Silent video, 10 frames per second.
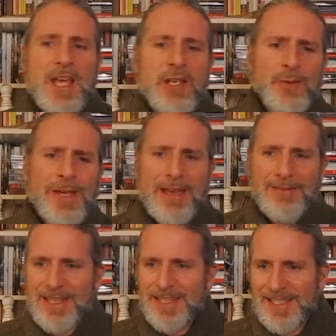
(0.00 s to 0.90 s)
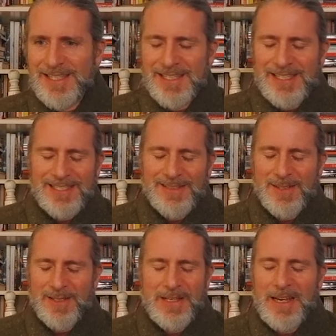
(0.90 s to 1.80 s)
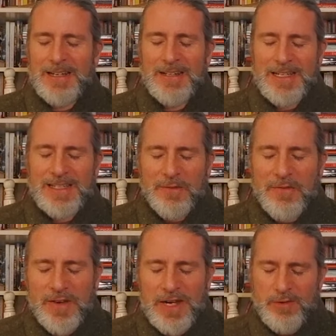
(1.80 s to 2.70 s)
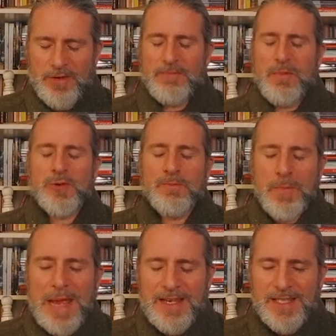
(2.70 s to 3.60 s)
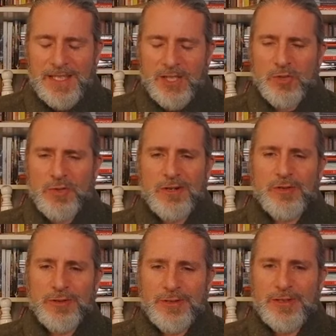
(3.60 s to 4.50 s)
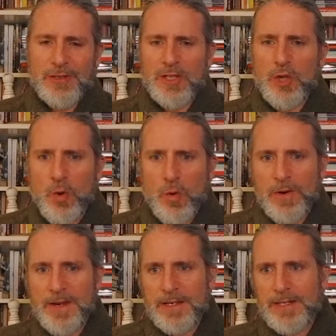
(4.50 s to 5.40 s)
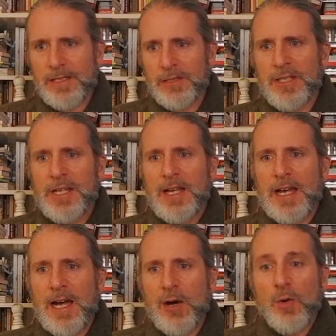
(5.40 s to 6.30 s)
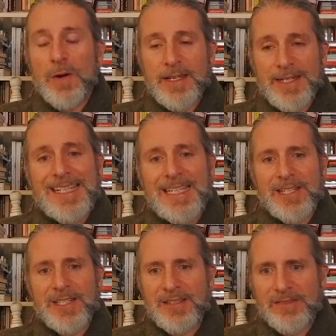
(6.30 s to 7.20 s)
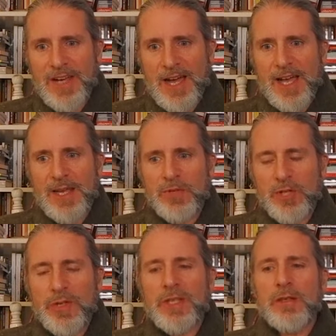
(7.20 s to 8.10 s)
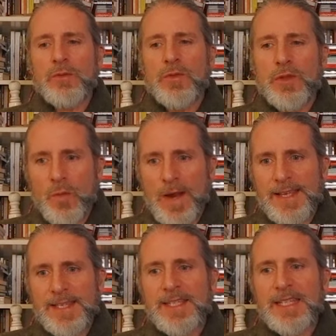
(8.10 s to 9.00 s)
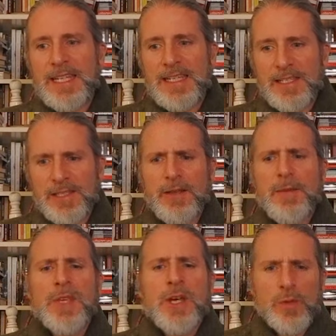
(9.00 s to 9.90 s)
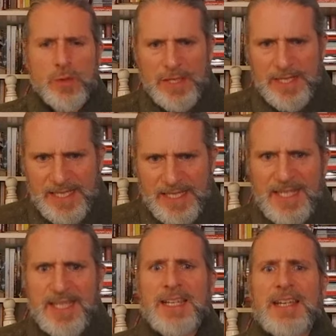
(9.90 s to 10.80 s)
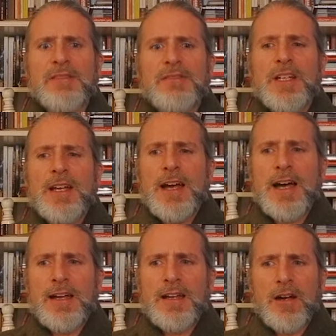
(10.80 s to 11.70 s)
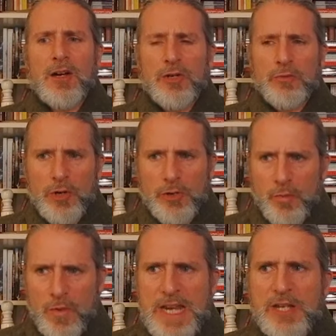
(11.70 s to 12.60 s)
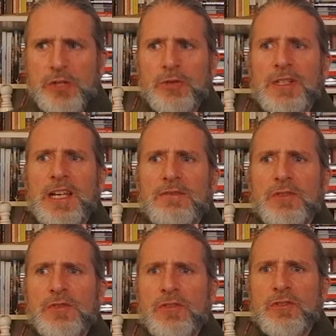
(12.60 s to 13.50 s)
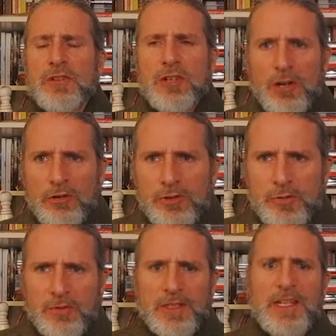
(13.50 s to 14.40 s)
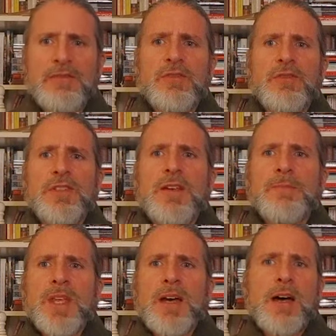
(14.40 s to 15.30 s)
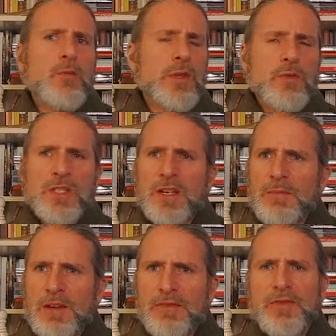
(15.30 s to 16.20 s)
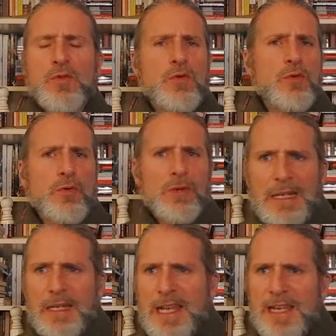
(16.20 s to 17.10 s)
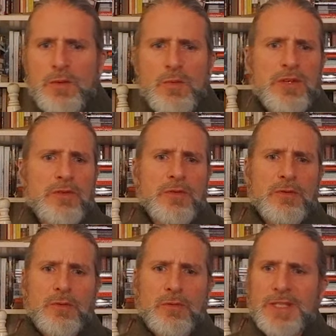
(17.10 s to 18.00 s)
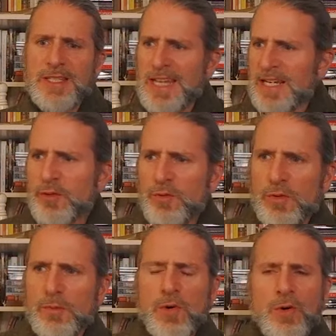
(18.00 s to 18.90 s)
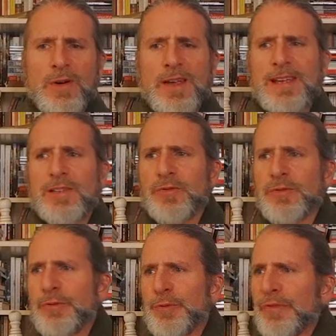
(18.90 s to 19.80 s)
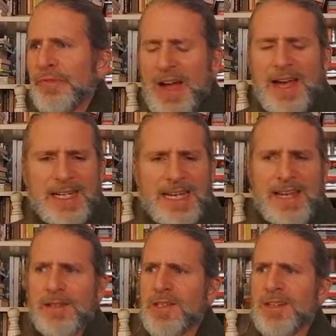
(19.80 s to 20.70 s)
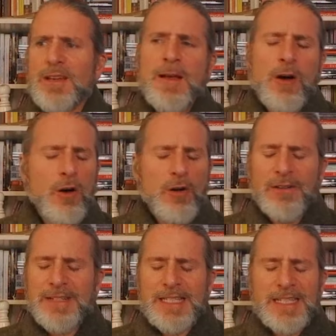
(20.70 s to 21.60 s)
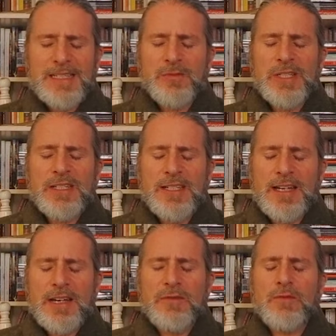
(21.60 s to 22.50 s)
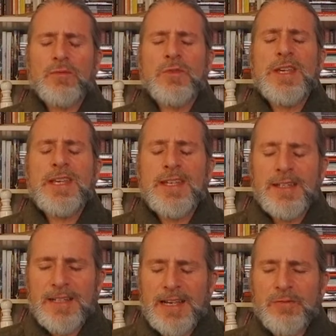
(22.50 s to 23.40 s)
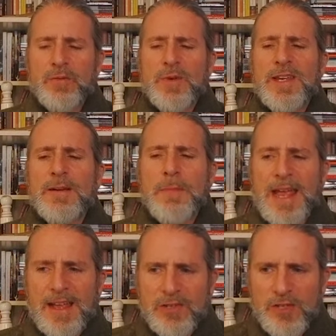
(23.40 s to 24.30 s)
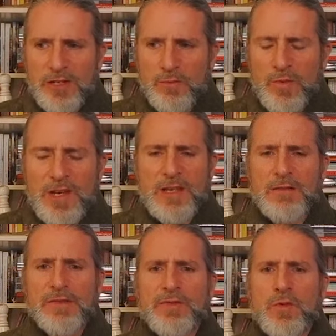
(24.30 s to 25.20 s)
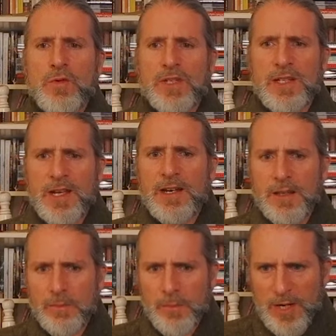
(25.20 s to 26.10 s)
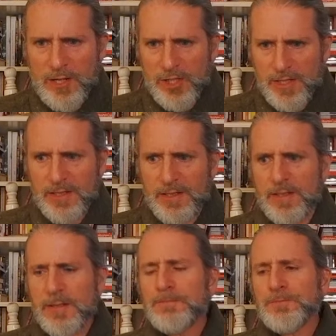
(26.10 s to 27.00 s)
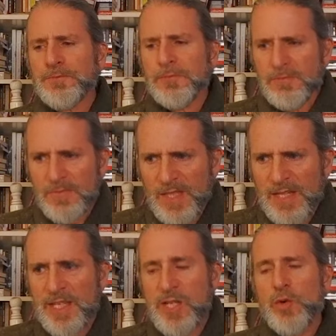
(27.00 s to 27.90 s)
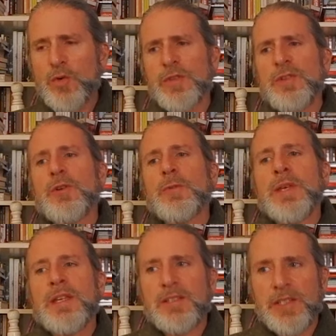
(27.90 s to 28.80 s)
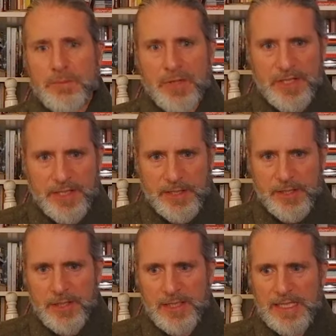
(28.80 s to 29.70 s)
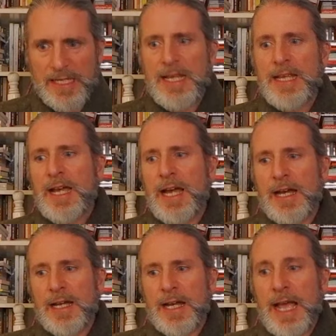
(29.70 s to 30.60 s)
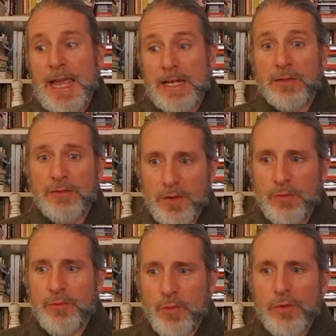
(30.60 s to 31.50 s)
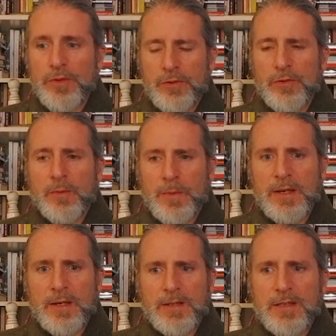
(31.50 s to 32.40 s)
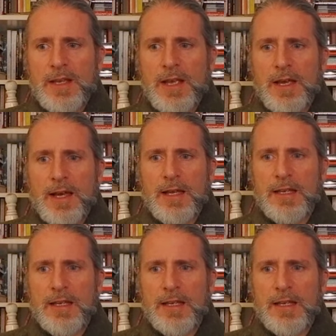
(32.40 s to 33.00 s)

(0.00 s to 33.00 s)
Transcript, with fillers: So we have in this, uh, in, in very most basic structure, this this Oriental uh, Orientalist divide between the the west and the east, which we see kind of uh, on on racial levels, on cultural levels uh, whether we're talking about food or language or, or sexual mores or finance, uh, all of these things really kind of re kind of reimagine and reinforce a lot of the prejudices that Northern Europeans, and particularly uh, uh, Anglophone Northern Europeans, uh,